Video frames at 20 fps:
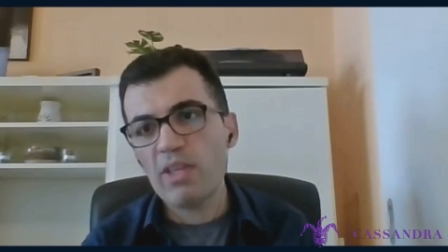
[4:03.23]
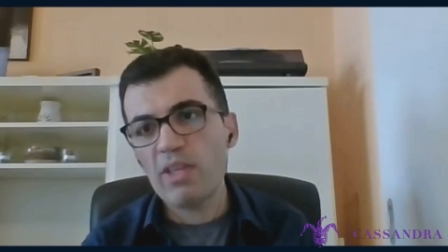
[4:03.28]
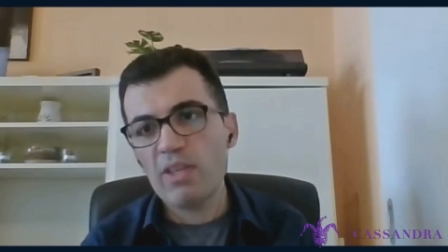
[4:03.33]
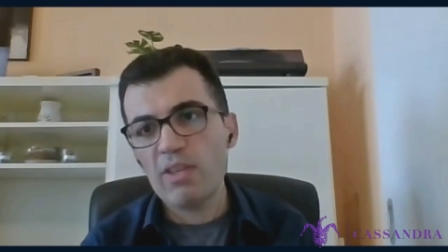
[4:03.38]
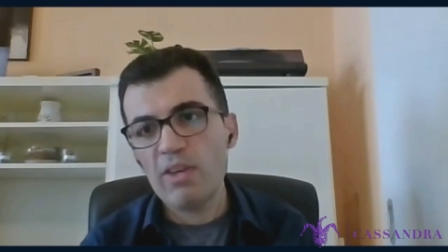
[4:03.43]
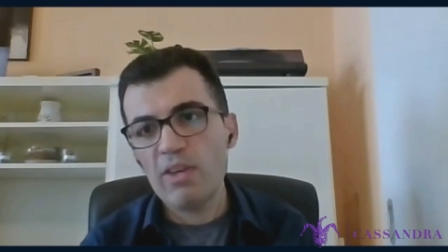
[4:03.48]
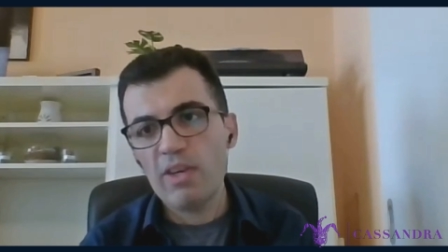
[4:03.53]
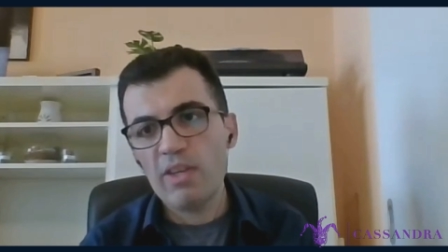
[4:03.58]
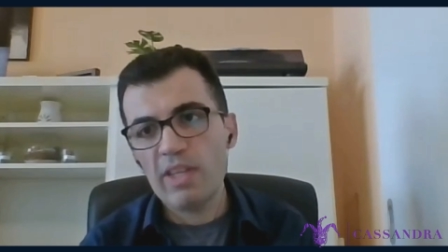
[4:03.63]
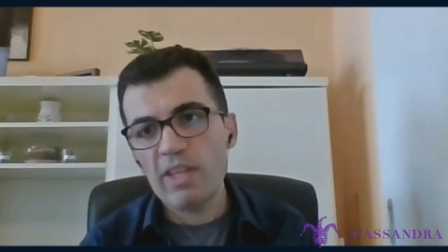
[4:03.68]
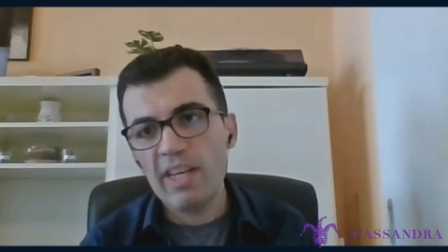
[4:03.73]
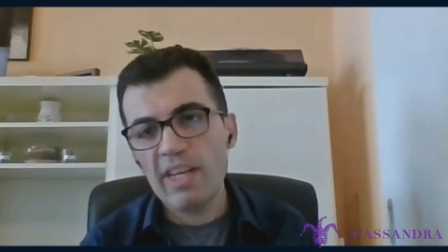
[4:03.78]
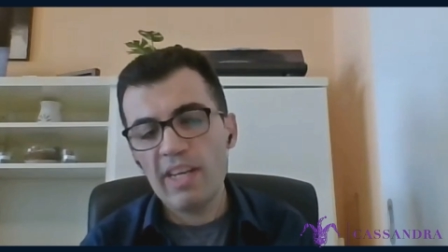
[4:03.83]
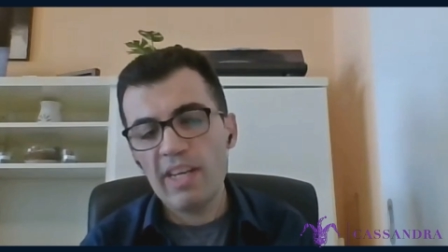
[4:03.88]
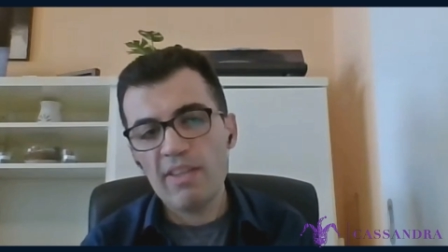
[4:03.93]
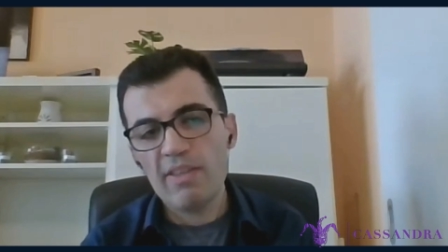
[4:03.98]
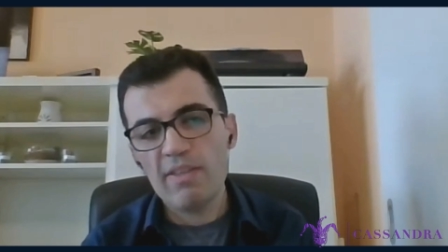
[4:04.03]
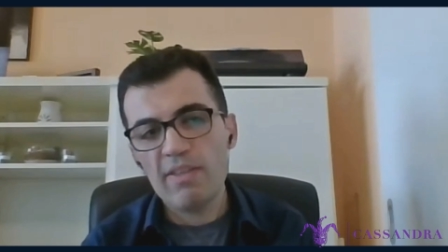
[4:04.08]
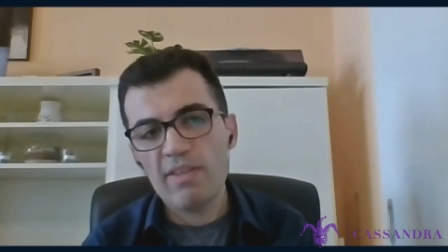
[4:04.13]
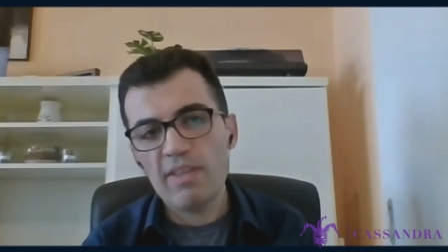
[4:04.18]
Iran
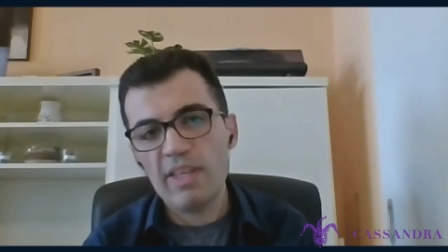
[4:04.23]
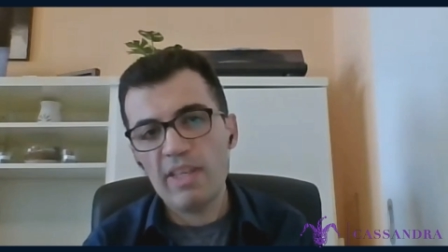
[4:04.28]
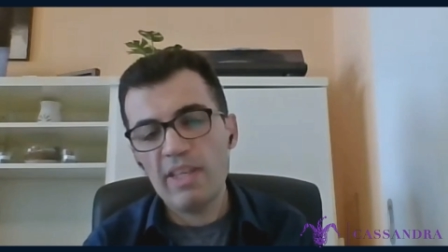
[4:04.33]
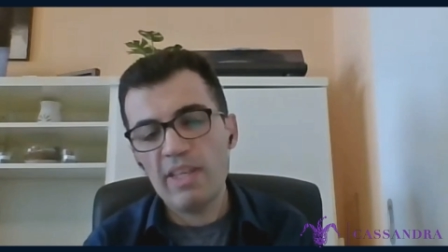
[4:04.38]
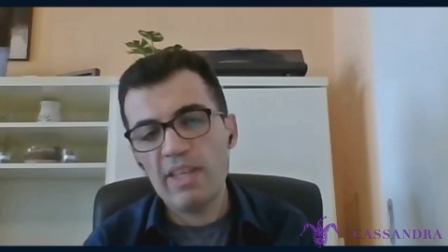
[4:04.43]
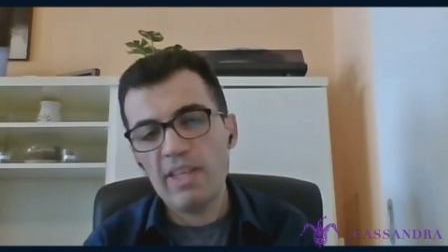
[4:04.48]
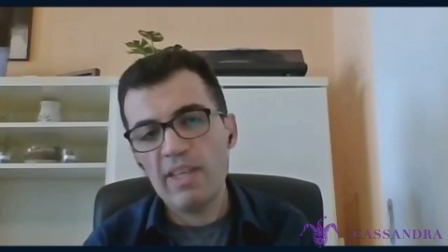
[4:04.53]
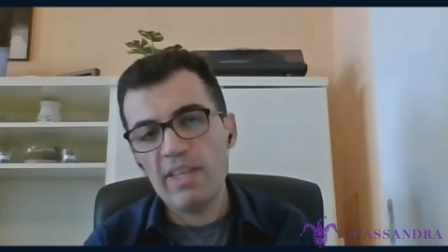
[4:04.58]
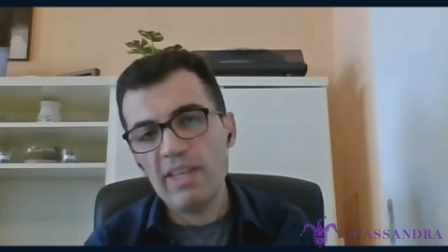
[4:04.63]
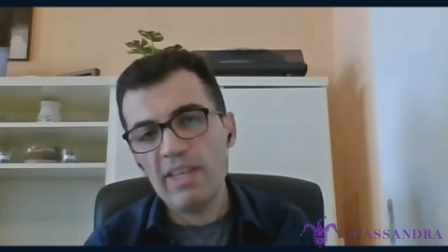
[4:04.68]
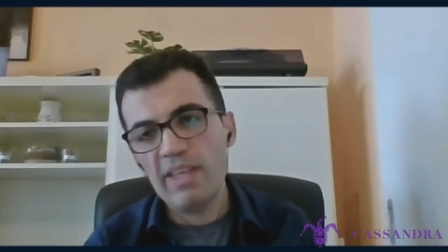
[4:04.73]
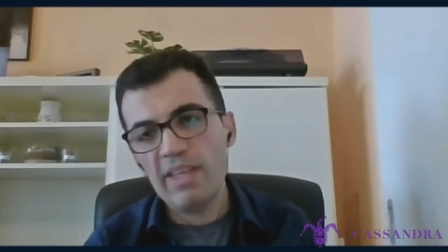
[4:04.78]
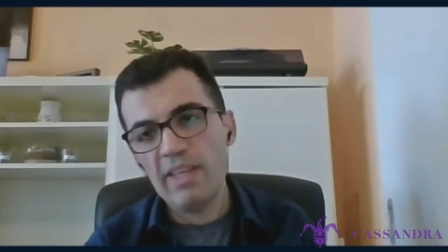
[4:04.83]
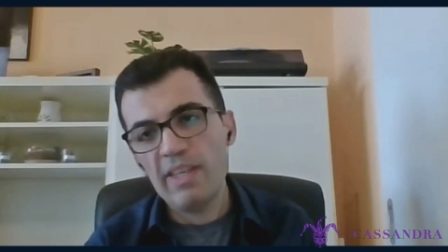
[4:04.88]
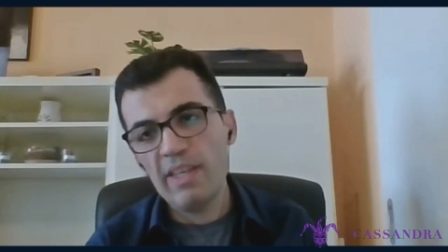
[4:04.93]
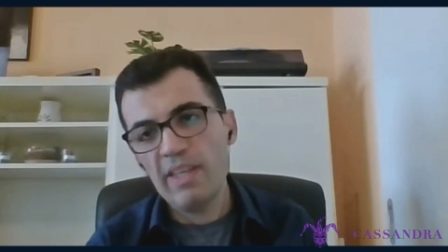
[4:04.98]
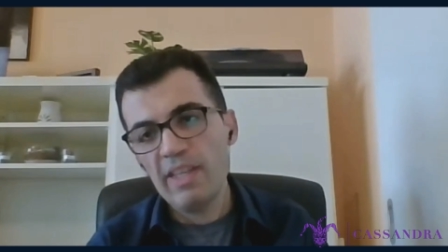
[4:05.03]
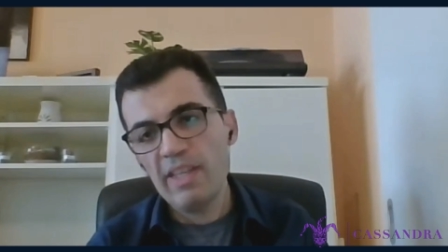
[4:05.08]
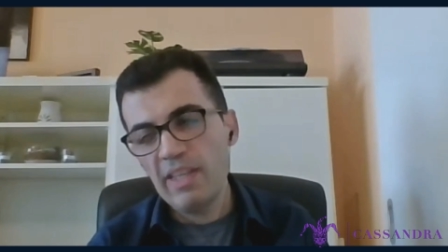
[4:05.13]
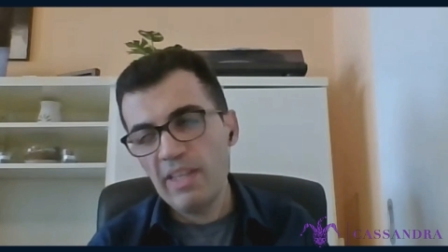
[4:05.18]
and
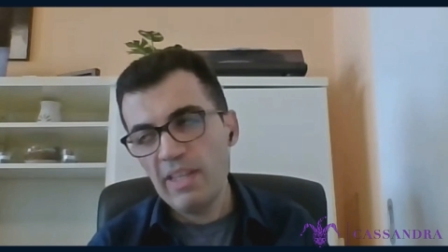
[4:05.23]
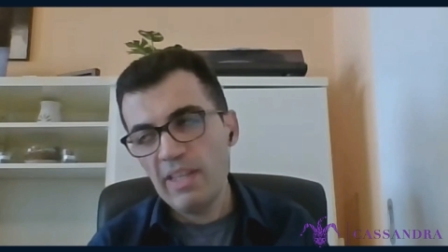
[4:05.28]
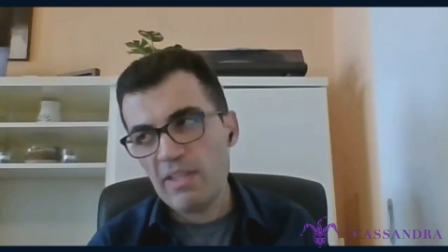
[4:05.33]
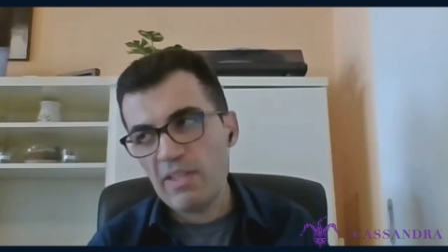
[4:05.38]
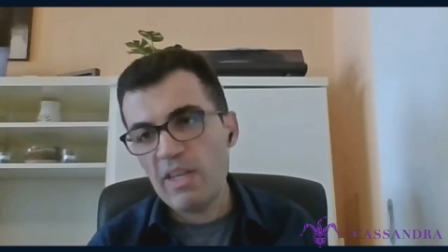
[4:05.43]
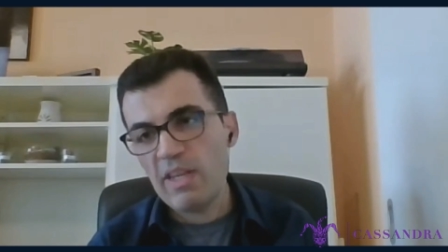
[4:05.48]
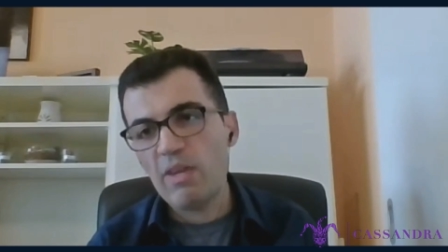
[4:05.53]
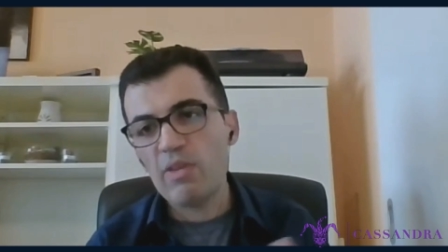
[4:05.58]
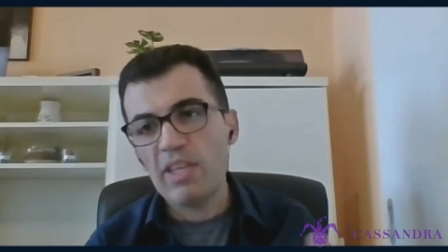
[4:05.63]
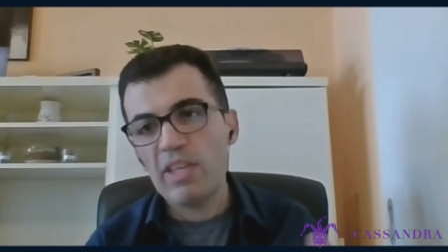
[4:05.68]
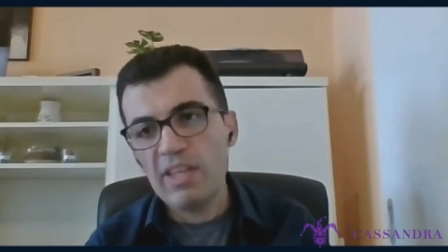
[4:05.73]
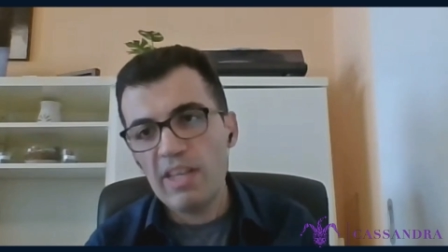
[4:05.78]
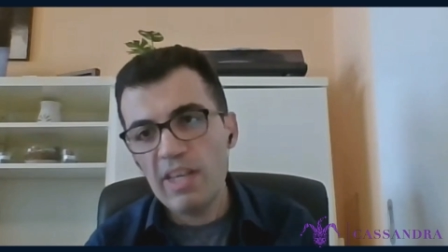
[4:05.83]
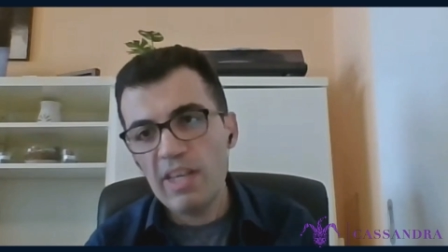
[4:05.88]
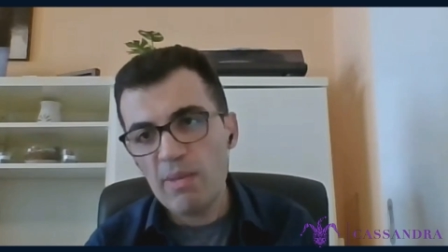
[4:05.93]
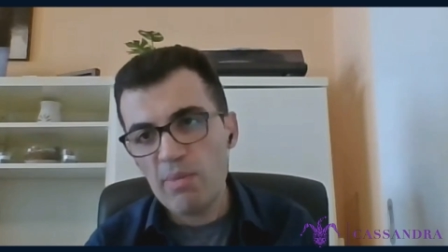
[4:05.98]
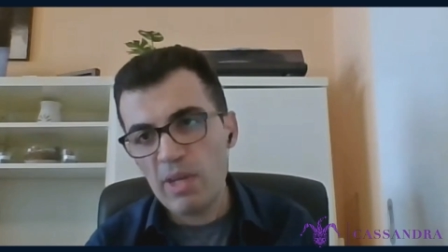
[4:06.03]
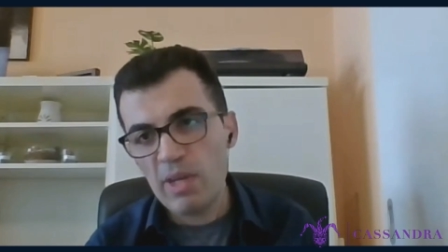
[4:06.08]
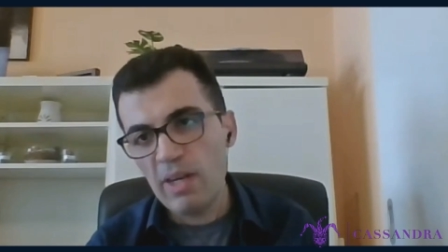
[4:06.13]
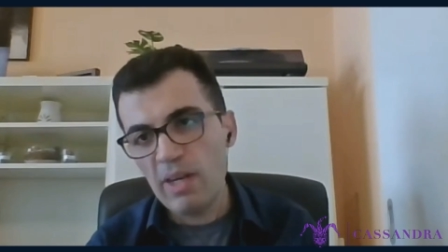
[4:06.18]
Saudi
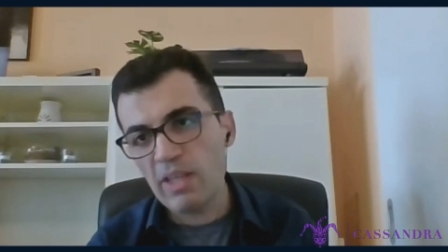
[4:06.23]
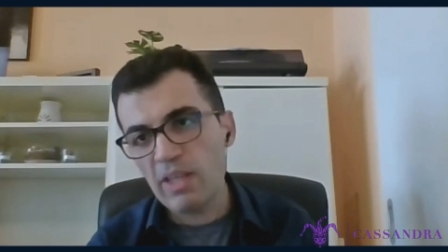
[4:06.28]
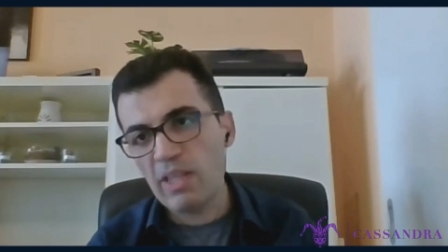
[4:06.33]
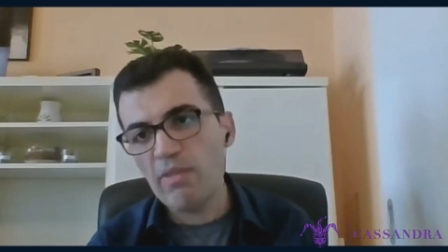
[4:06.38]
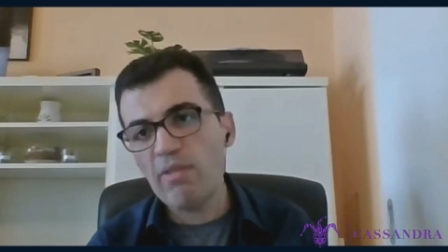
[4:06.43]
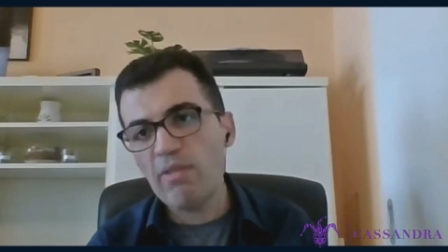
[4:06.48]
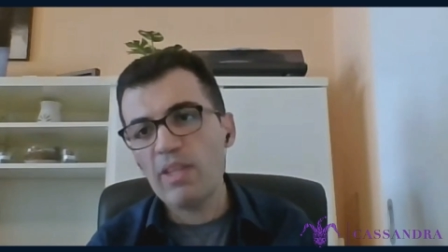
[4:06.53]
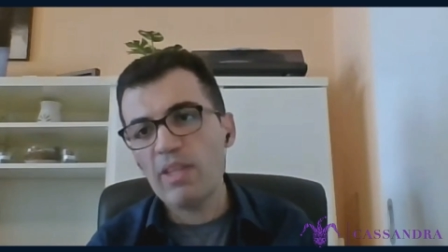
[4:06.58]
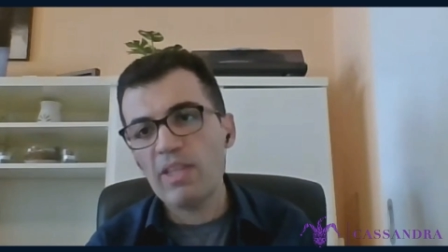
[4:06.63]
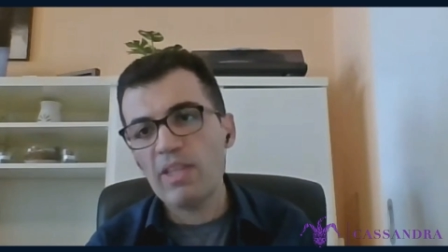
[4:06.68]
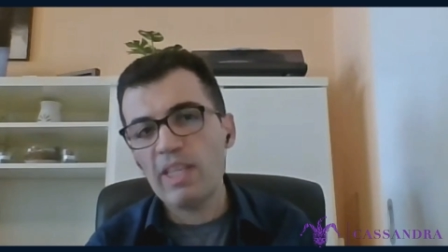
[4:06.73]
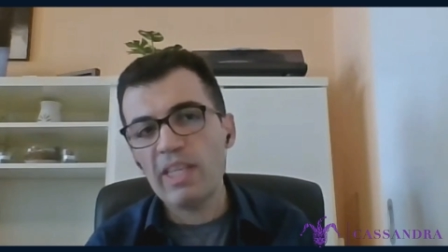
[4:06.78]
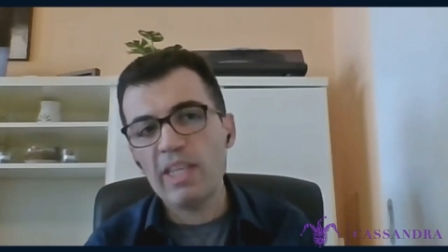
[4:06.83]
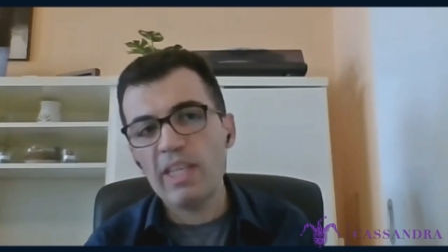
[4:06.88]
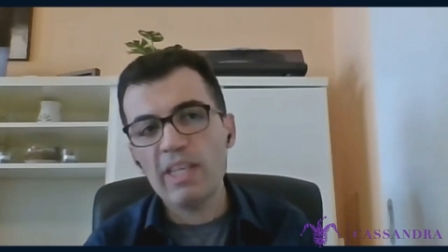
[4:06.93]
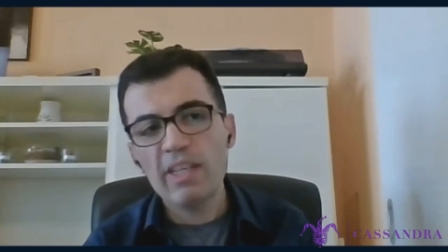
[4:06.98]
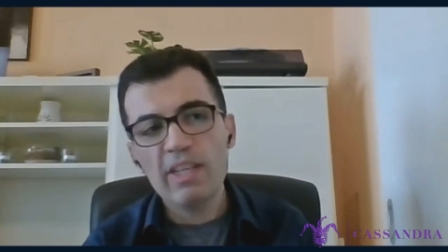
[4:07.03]
Arabia, given the